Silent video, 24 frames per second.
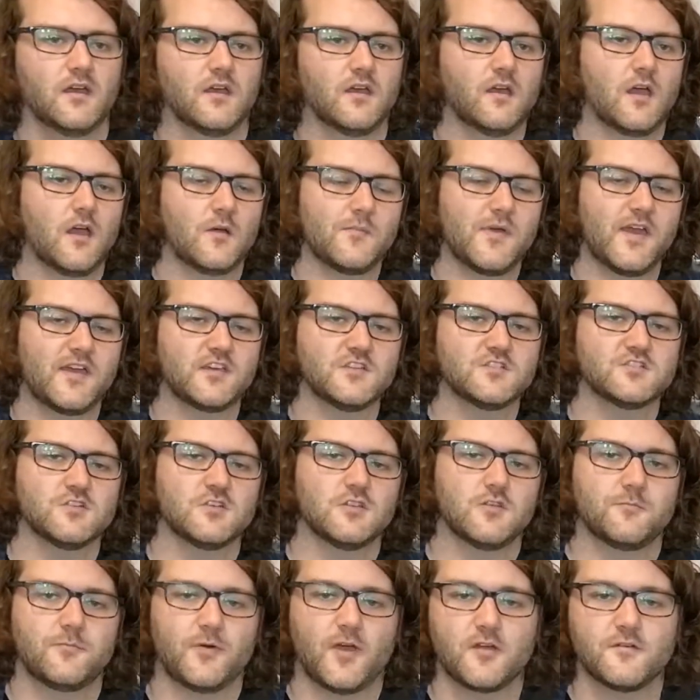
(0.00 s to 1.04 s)
I'm making sure
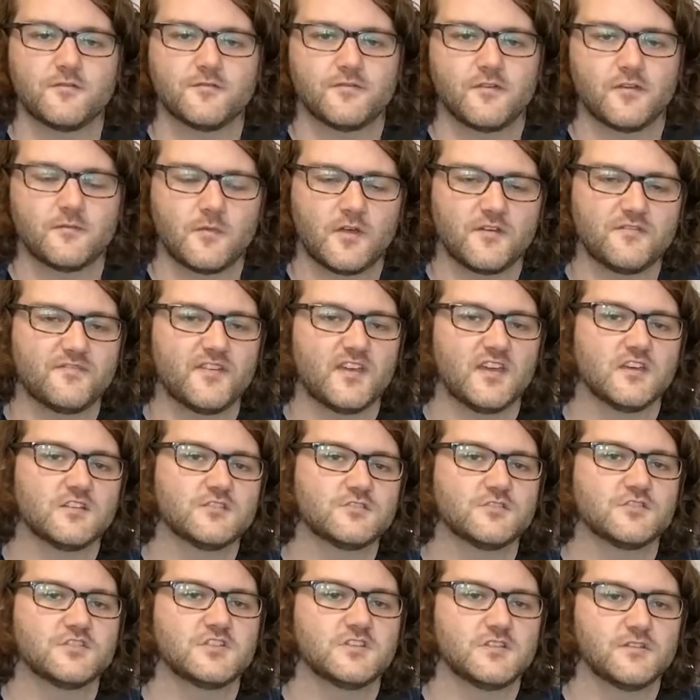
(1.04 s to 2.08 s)
that both of my feet are
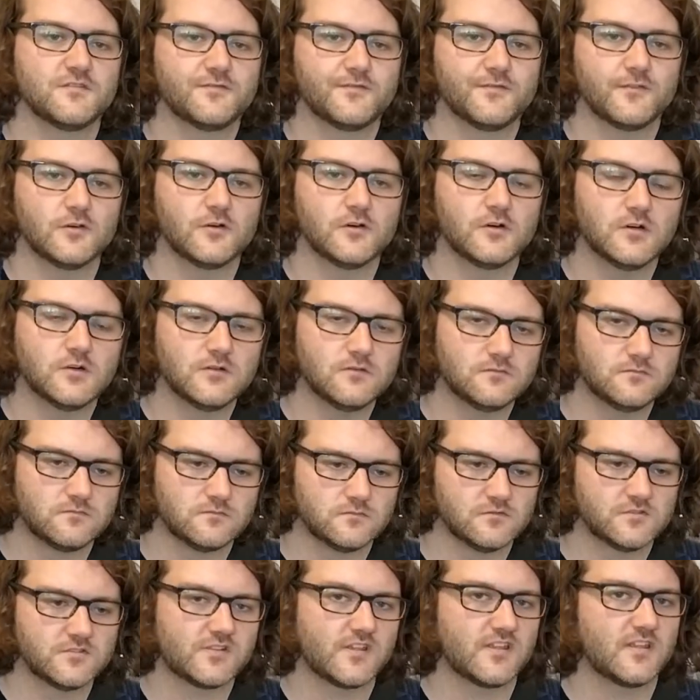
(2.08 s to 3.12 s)
touching the floor,
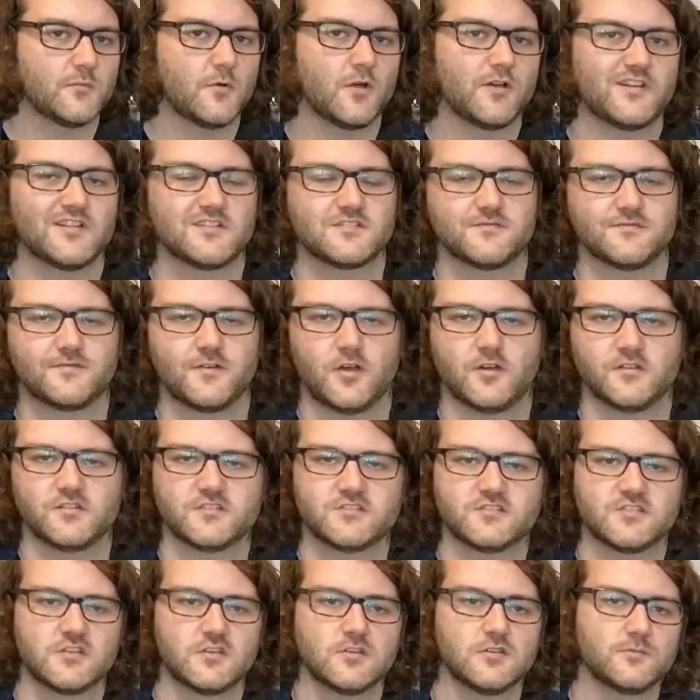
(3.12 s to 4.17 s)
so you might need to find a
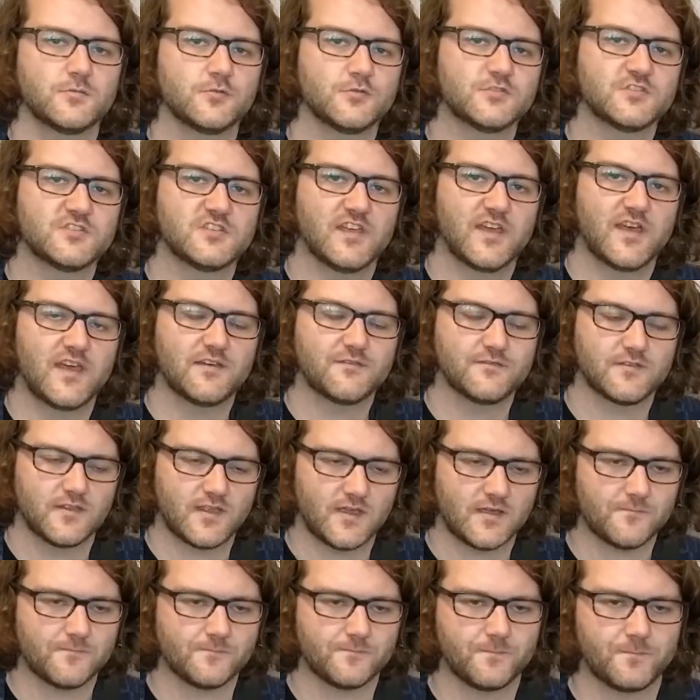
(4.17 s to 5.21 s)
suitable chair for that.
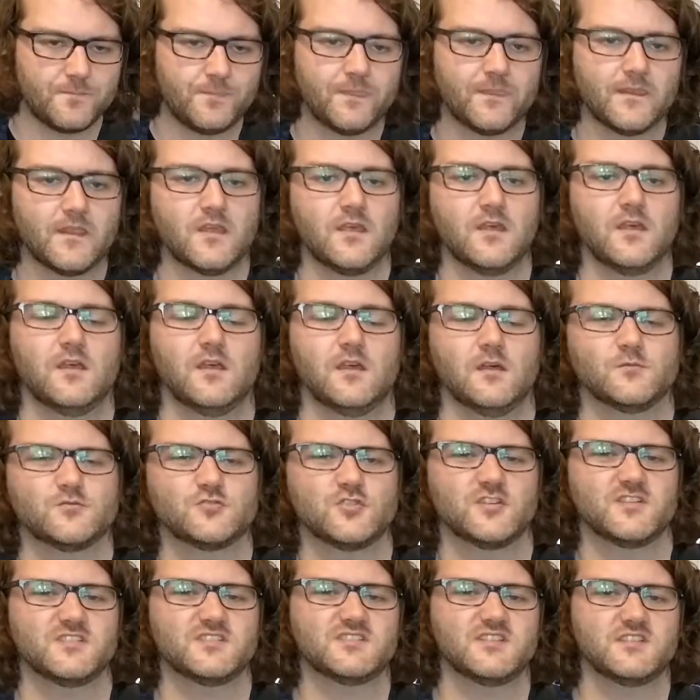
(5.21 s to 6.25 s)
Trying
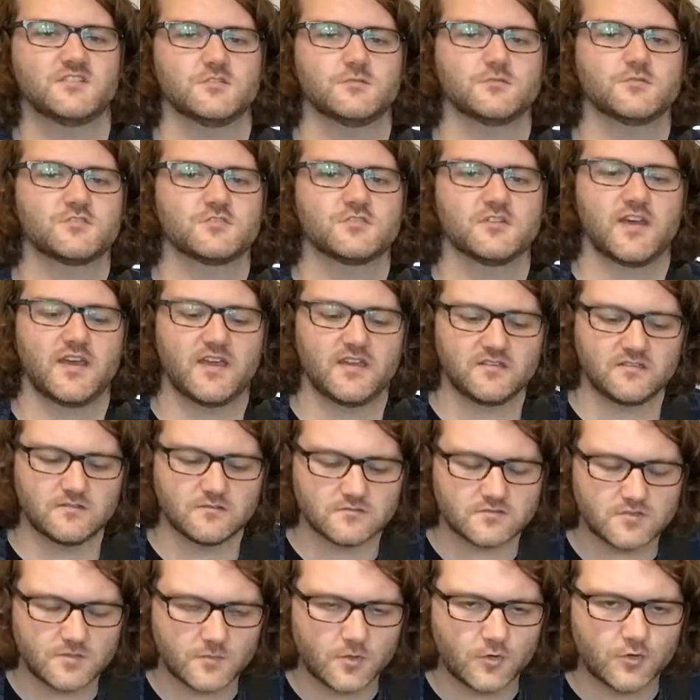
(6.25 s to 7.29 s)
to sit up straight, so
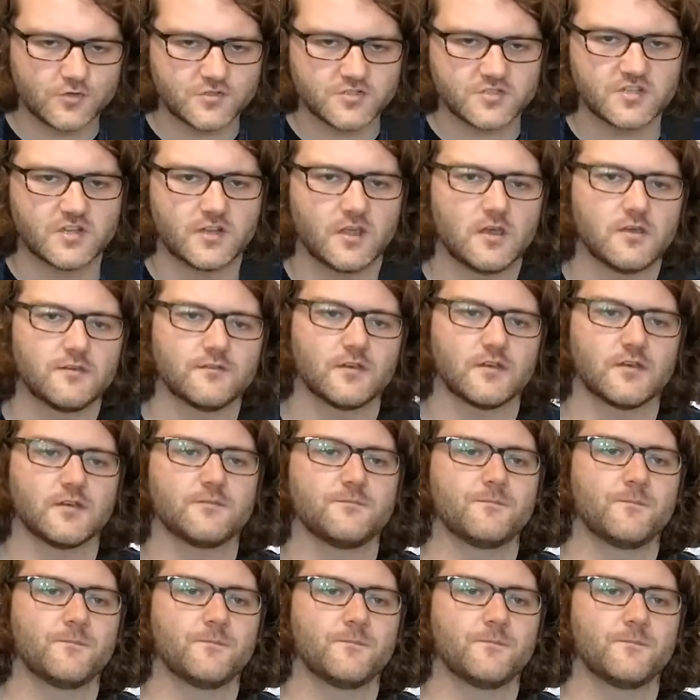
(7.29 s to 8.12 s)
I'm not hunching over.